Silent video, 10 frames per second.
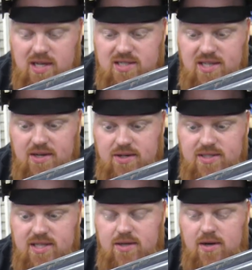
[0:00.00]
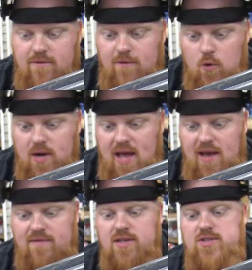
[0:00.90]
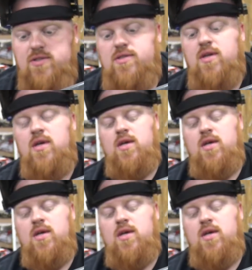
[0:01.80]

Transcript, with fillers: like center to center, at four and a half inches.